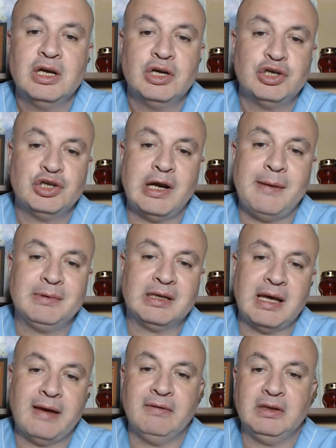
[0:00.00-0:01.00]
shaped
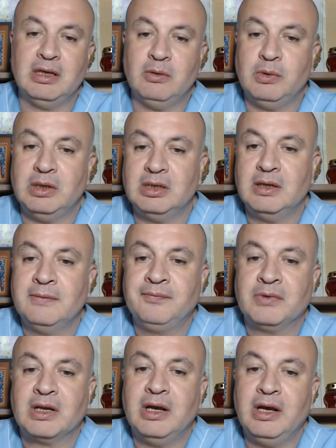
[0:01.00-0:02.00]
cavity with
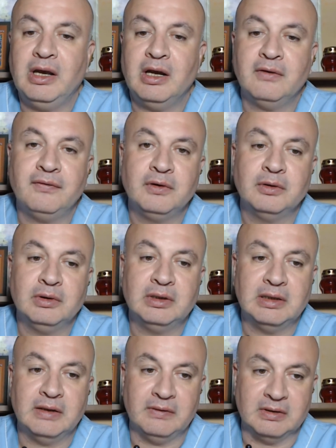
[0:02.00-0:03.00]
air fluid
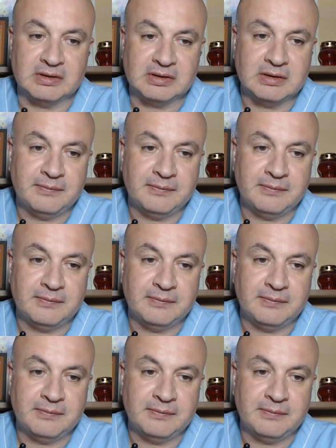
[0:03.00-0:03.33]
levels.